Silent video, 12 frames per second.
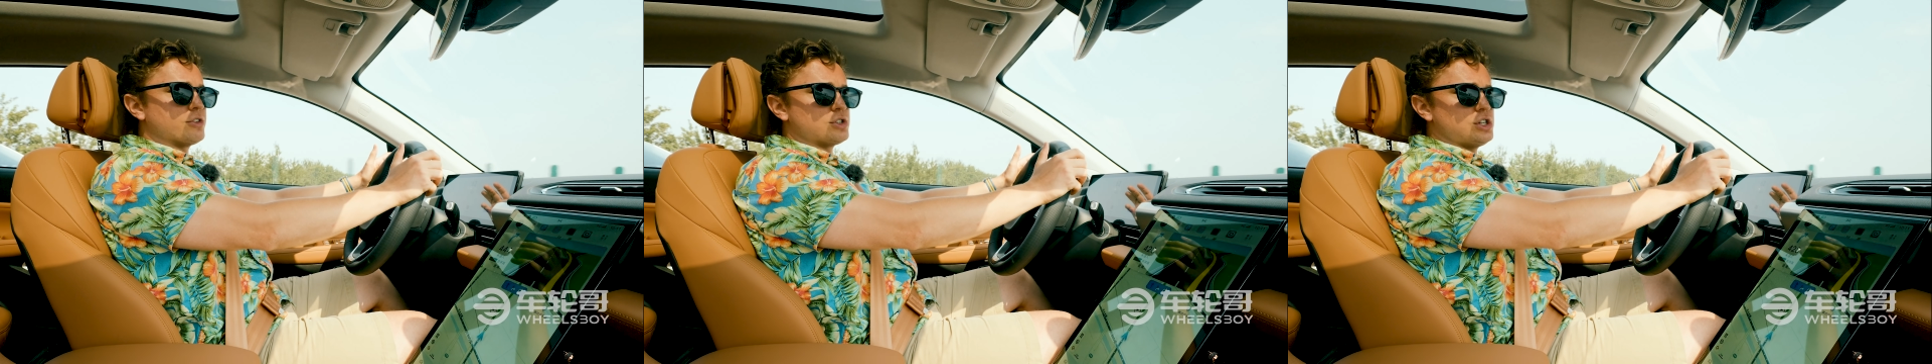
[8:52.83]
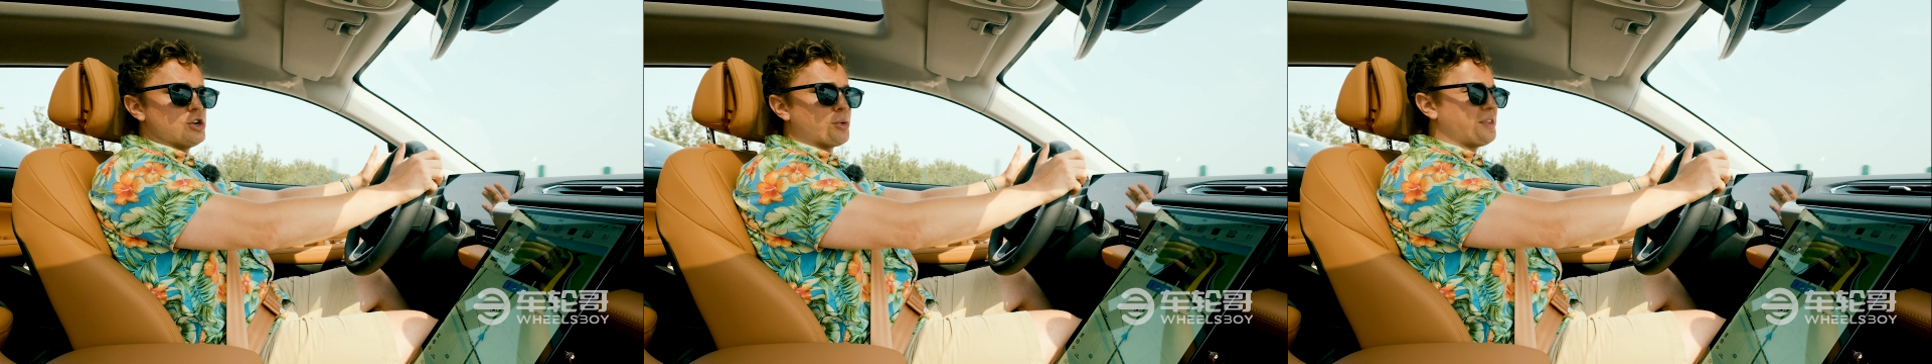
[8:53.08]

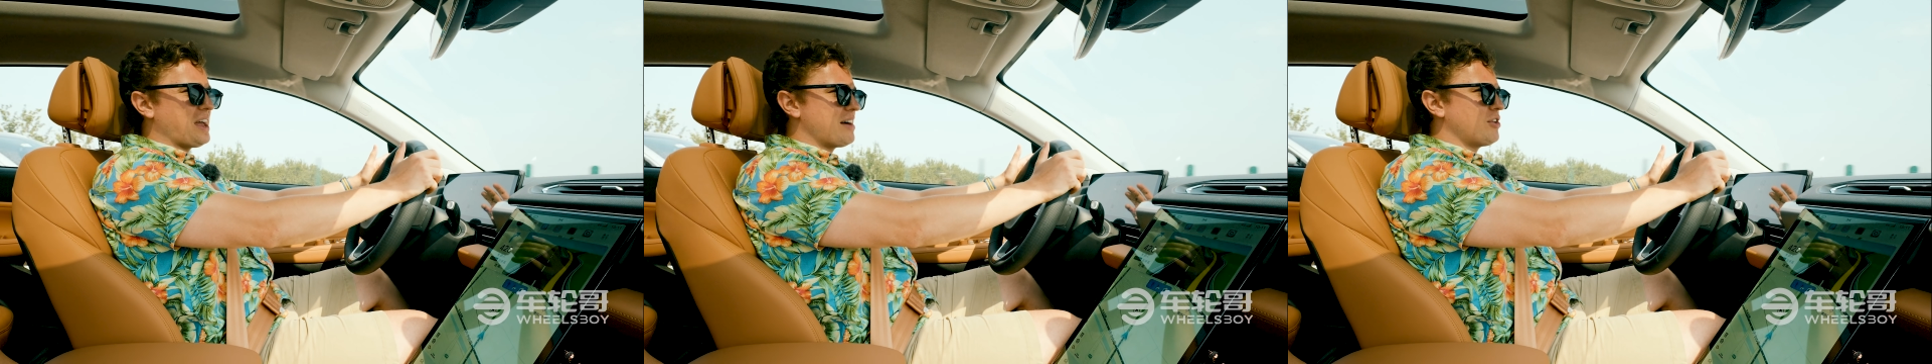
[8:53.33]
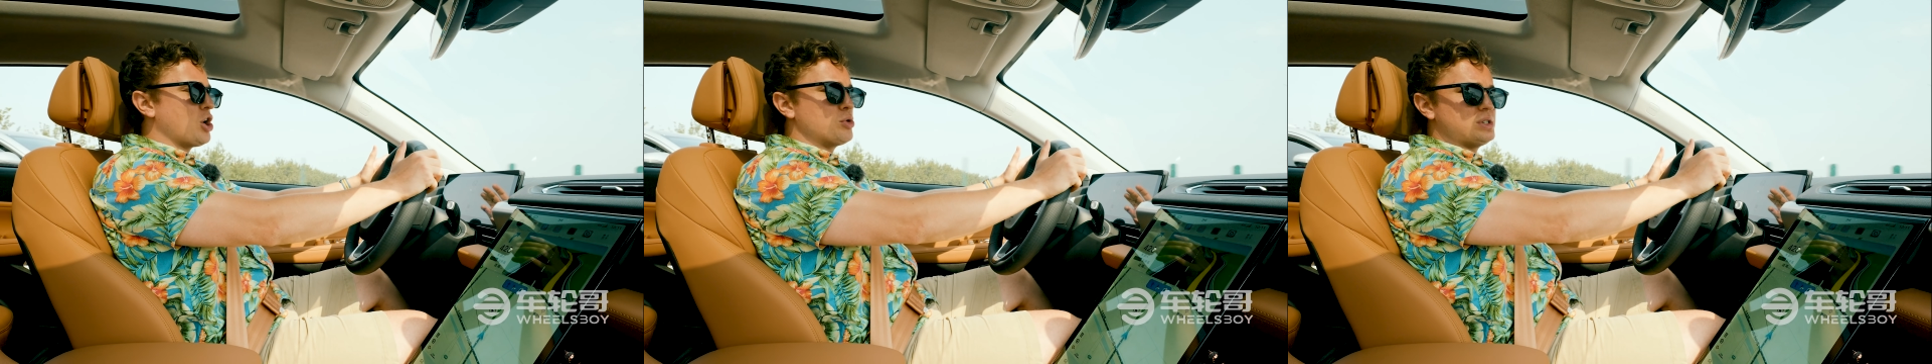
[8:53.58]
this year when they
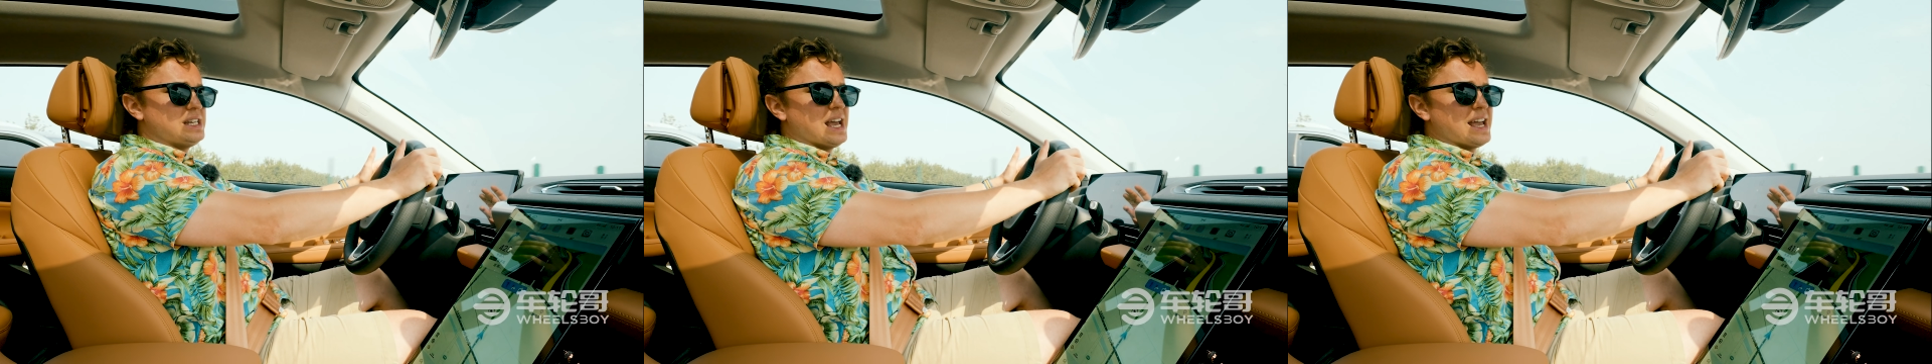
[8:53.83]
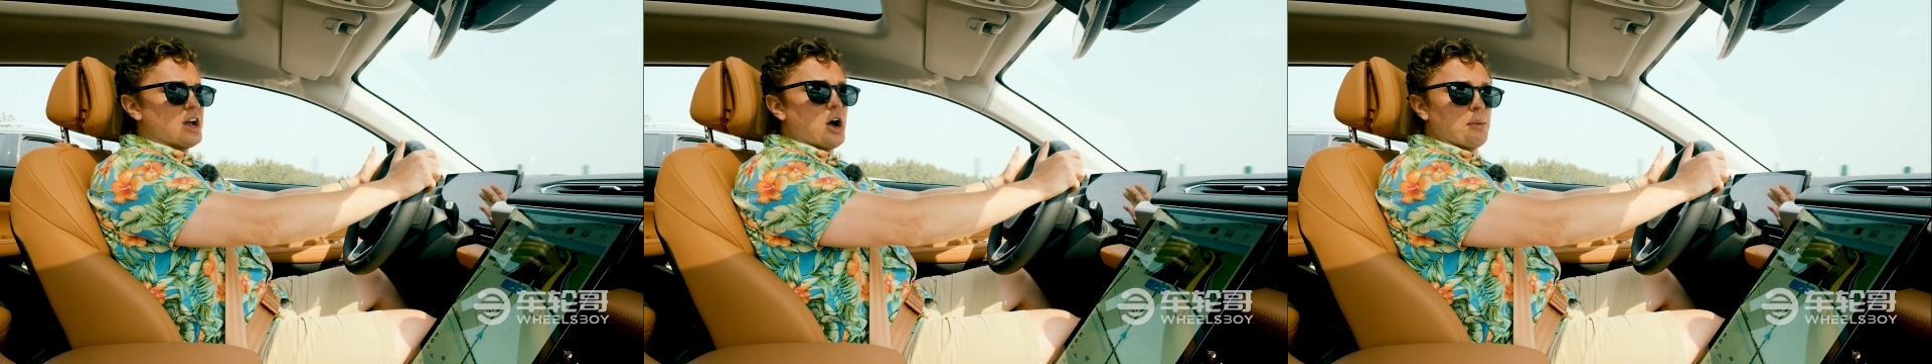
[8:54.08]
have an
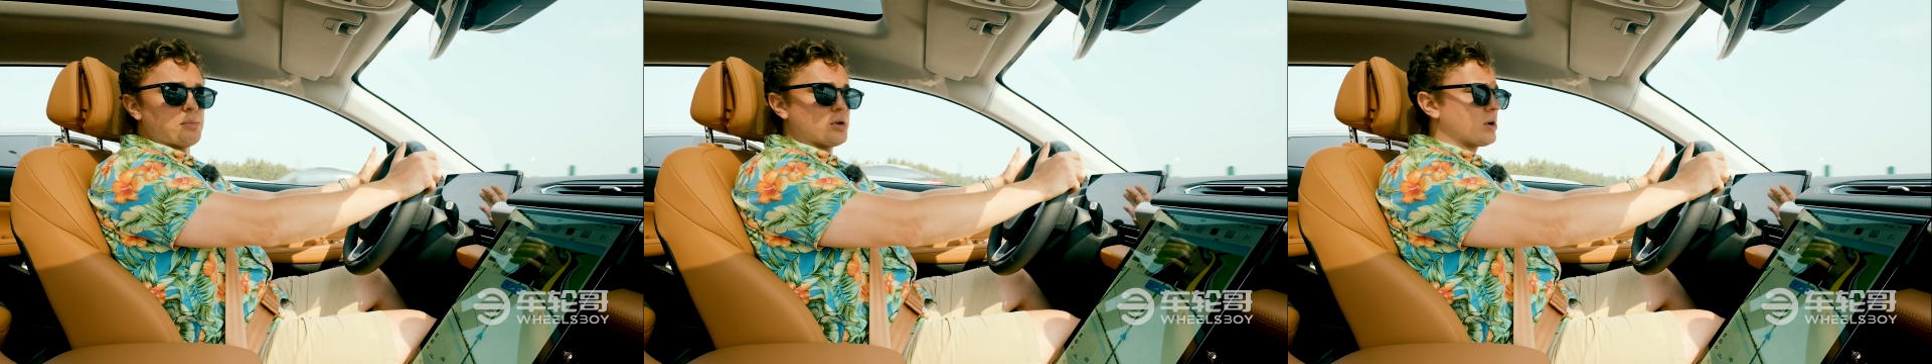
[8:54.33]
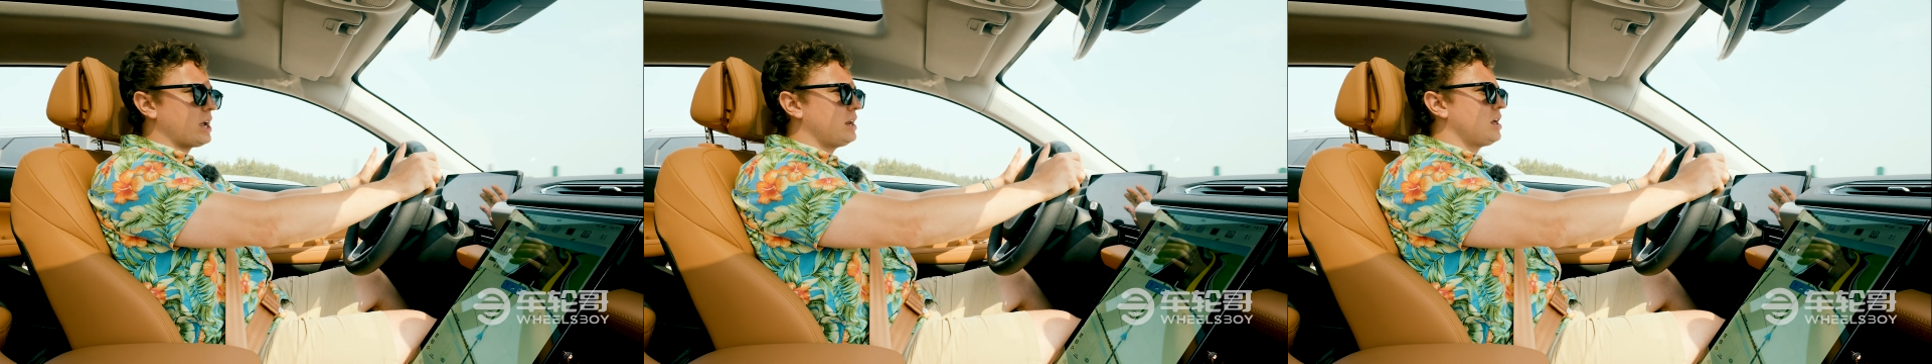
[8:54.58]
OTA
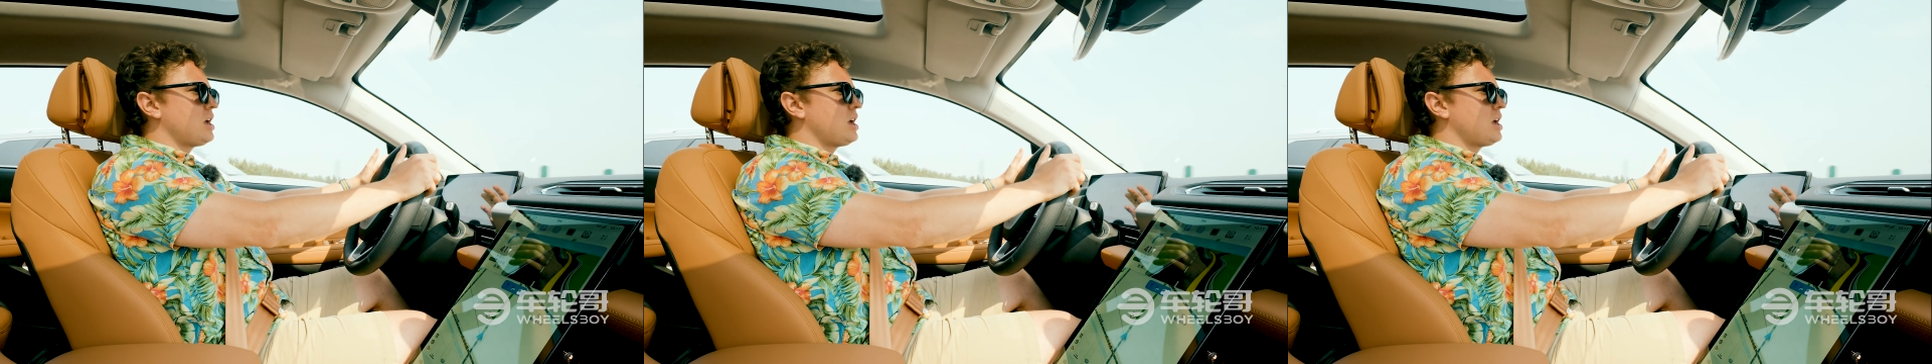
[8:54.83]
upgrade.